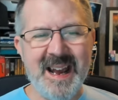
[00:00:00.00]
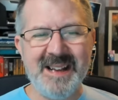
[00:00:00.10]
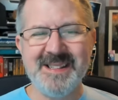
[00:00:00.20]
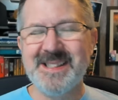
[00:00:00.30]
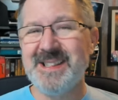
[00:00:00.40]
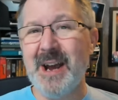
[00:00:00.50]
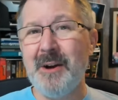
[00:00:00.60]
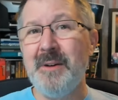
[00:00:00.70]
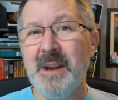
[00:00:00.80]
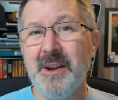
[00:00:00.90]
and
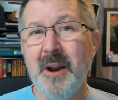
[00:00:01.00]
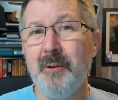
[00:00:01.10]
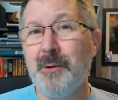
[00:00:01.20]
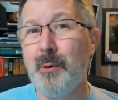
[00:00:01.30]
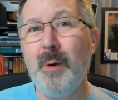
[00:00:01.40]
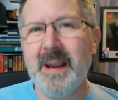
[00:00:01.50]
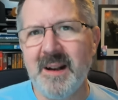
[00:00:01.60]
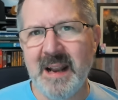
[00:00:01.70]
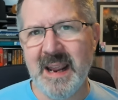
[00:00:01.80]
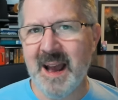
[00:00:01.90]
so you know
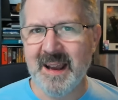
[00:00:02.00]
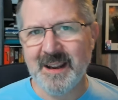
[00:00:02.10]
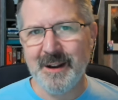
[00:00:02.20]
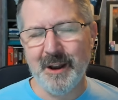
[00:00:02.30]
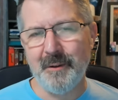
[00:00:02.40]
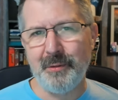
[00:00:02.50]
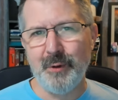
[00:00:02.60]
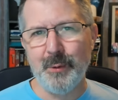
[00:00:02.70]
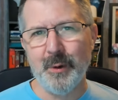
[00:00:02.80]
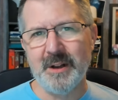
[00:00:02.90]
quickly i can go
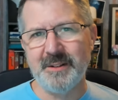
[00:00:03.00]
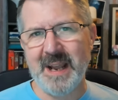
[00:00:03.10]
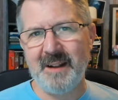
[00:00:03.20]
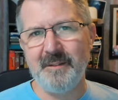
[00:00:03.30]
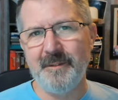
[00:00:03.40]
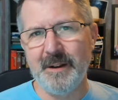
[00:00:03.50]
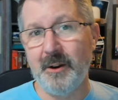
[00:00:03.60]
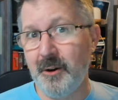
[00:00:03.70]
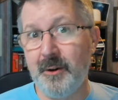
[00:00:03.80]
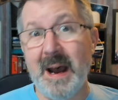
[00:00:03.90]
through world
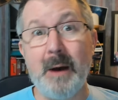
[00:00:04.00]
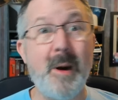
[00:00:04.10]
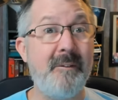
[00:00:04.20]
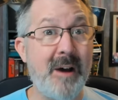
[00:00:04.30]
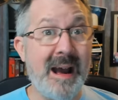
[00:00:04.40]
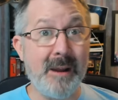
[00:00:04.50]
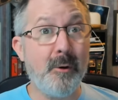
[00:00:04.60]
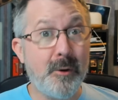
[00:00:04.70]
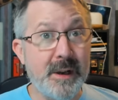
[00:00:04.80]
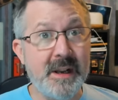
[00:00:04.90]
anvil or however i
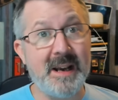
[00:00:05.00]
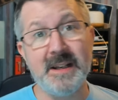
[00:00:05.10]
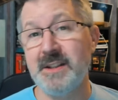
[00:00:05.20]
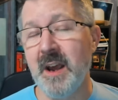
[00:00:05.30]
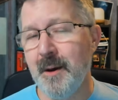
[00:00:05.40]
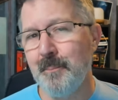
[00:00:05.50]
organize